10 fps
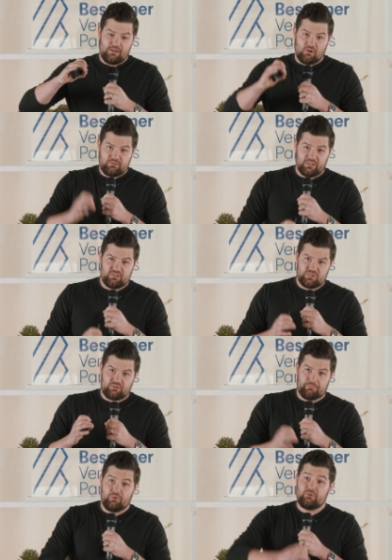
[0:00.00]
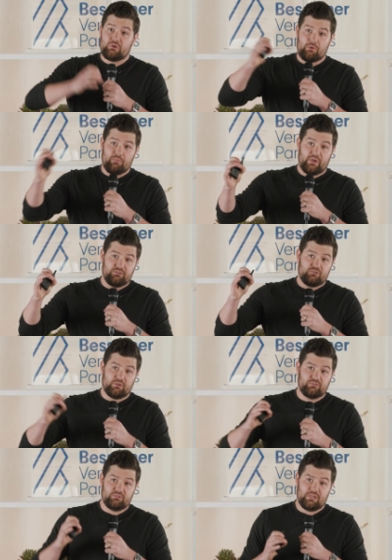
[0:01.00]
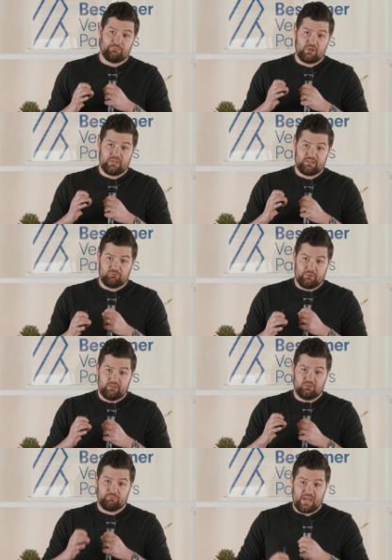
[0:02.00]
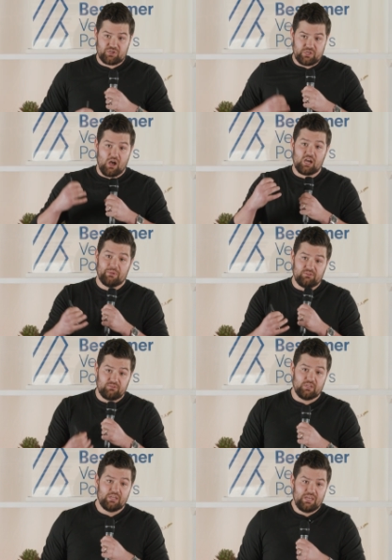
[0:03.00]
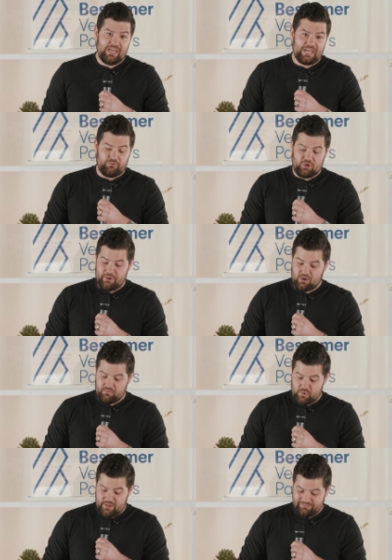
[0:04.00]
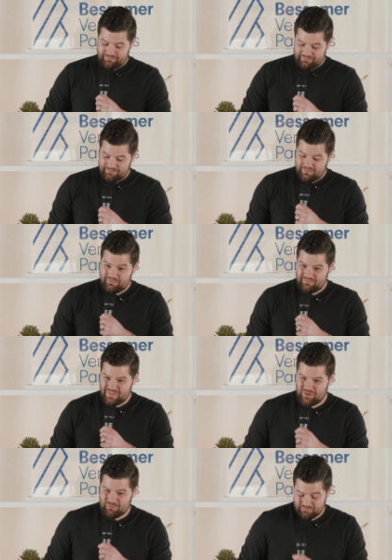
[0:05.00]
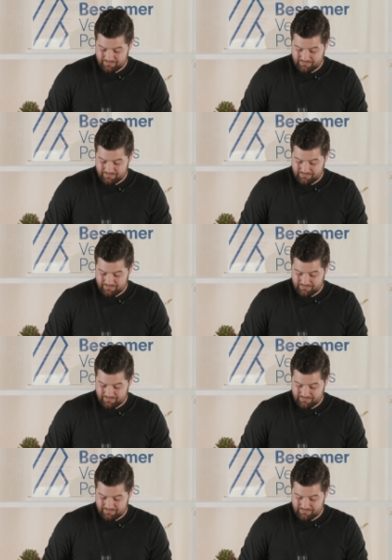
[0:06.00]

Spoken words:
doesn't just completely replace your existing product experience, but actually augments it in a really powerful way. Thank you.